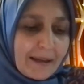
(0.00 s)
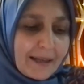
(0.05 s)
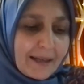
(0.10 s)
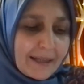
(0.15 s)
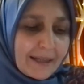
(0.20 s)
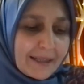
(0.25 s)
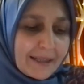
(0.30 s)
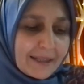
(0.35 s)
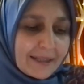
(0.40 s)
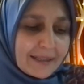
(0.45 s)

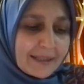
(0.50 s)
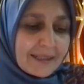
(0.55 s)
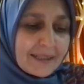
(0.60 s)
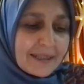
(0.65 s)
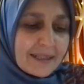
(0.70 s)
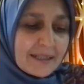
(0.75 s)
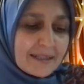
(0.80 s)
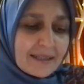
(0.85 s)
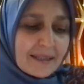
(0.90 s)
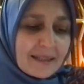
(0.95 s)
And
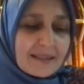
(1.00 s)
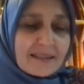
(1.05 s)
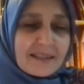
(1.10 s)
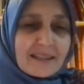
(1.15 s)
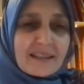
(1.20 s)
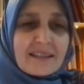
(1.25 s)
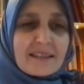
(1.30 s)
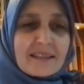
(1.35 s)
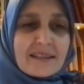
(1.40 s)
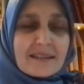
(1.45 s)
he says,
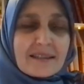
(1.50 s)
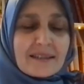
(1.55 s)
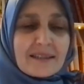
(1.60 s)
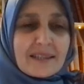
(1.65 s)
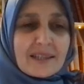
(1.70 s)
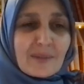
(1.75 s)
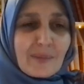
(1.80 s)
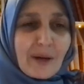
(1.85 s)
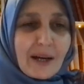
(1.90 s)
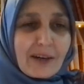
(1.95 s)
is
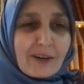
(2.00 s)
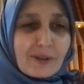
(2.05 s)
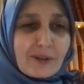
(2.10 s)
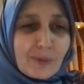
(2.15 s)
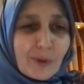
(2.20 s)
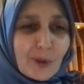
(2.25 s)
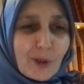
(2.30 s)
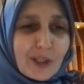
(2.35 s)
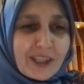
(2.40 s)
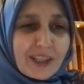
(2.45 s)
this
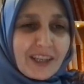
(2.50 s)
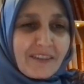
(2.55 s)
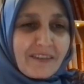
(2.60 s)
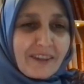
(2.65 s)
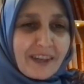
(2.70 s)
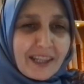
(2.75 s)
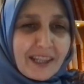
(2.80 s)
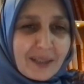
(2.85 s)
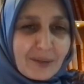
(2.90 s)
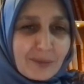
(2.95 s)
PowerPoint
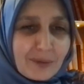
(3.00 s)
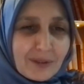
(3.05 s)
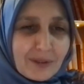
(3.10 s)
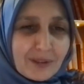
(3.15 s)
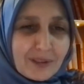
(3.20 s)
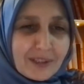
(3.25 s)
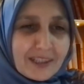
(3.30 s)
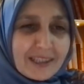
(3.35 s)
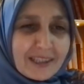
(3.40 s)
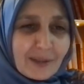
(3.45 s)
available?
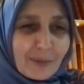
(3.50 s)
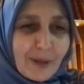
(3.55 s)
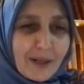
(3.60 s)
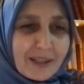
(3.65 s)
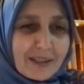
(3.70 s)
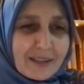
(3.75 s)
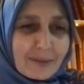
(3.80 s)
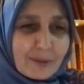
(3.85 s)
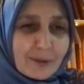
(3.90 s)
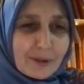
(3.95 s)
Is it
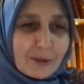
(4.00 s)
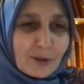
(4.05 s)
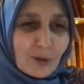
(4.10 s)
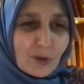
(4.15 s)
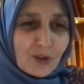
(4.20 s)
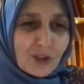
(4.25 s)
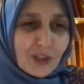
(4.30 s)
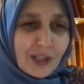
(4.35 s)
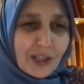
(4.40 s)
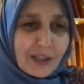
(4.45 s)
possible to
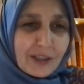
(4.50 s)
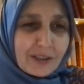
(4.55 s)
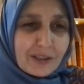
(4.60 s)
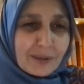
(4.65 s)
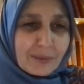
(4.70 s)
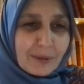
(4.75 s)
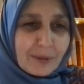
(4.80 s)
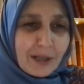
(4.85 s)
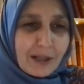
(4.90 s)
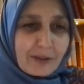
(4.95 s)
share
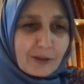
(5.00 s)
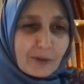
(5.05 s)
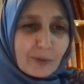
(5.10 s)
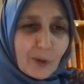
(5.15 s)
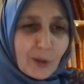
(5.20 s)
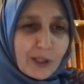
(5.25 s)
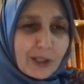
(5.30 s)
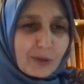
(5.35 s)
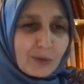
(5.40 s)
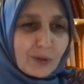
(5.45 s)
the
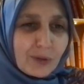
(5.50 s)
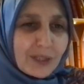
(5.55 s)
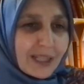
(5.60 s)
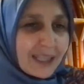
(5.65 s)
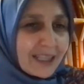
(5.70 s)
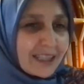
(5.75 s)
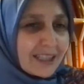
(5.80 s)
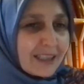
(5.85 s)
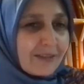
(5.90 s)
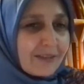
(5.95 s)
PowerPoint? We
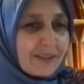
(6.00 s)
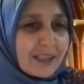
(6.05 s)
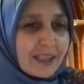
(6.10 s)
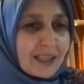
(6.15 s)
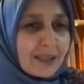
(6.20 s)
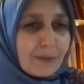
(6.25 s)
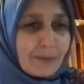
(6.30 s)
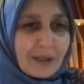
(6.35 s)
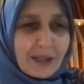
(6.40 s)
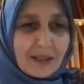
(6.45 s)
can give an
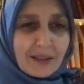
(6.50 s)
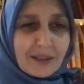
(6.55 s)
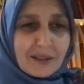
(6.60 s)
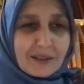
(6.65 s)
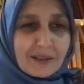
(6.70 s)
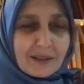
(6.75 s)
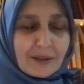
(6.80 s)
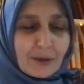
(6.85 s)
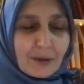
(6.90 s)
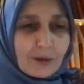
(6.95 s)

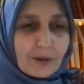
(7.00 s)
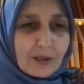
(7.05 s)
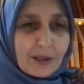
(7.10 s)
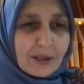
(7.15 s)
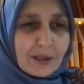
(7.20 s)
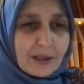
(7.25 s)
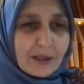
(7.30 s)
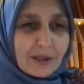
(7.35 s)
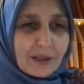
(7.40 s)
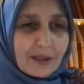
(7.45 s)
email
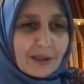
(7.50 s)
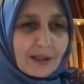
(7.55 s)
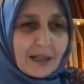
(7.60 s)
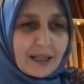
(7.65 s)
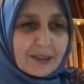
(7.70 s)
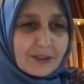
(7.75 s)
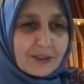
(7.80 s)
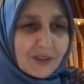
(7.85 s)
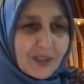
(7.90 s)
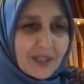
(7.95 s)

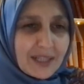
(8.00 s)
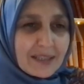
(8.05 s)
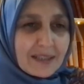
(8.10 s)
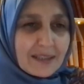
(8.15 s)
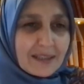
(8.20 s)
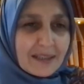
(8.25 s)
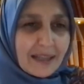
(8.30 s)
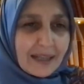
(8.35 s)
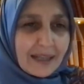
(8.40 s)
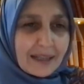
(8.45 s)

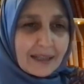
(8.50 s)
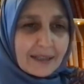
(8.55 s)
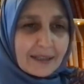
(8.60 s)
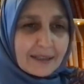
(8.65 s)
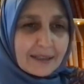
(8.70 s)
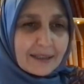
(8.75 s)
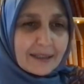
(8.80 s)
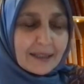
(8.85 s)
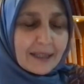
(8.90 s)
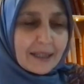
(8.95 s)
address
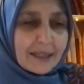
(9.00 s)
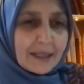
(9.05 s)
and...